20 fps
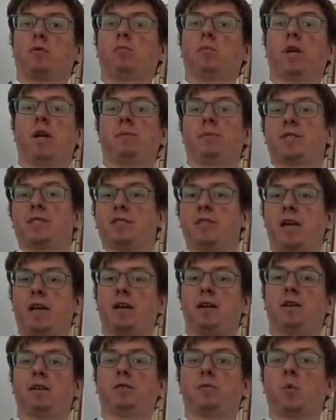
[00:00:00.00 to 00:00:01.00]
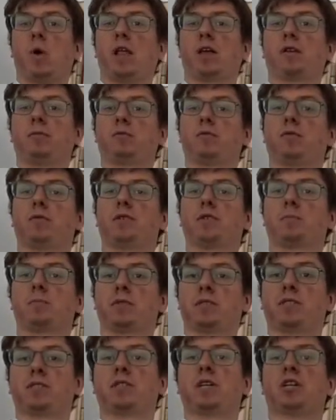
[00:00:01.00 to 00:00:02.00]
My name is Dan and welcome to this
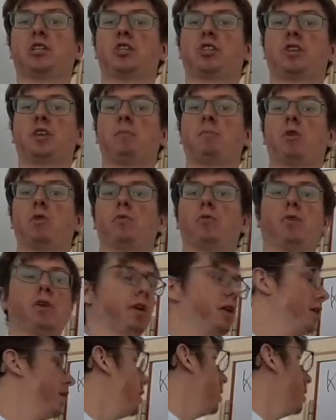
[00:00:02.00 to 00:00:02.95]
presentation about the